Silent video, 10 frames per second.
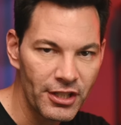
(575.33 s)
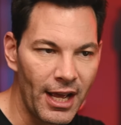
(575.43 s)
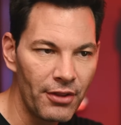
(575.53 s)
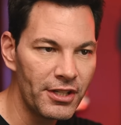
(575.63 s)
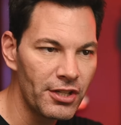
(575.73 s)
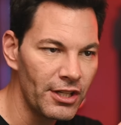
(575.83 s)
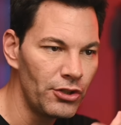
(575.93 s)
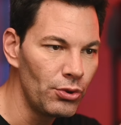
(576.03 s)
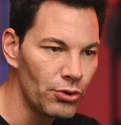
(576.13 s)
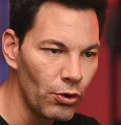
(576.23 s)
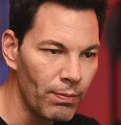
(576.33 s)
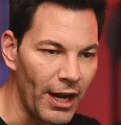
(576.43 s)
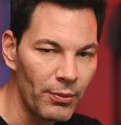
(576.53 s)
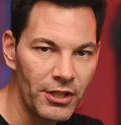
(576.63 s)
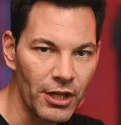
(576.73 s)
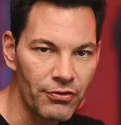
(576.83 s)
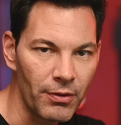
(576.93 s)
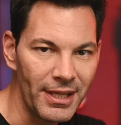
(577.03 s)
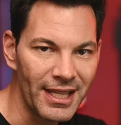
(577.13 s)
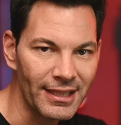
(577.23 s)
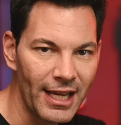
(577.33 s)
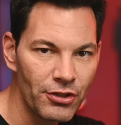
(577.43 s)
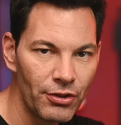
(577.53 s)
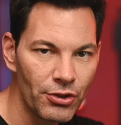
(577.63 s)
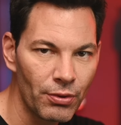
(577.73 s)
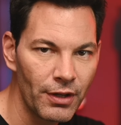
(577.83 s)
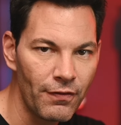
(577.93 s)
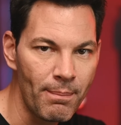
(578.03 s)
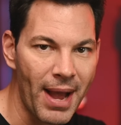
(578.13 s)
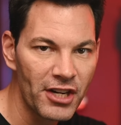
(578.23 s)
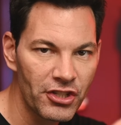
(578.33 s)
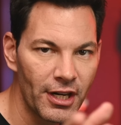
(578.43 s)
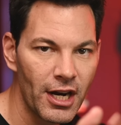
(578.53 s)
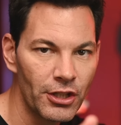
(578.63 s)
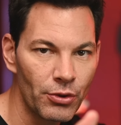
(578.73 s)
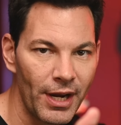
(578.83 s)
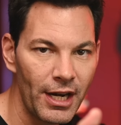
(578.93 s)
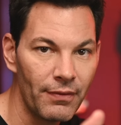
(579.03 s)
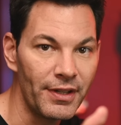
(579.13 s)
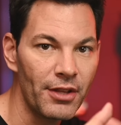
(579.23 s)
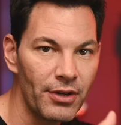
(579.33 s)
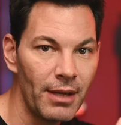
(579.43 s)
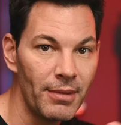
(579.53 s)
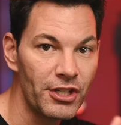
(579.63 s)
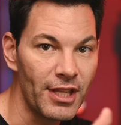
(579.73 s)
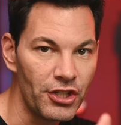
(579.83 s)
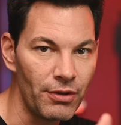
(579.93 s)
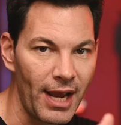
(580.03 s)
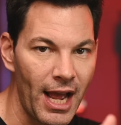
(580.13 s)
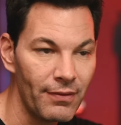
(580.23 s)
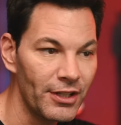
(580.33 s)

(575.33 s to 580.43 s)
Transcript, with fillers: Now, this is a new tool by Retouch four me that allows you to sort of match the color grade of another image that you have.